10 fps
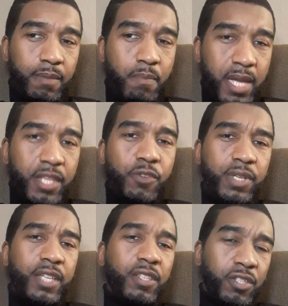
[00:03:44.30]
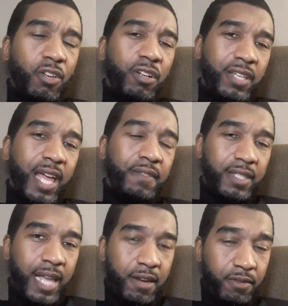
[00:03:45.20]
Men, you need to start to have
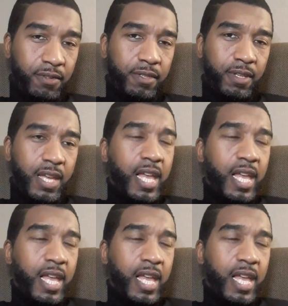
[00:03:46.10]
standards.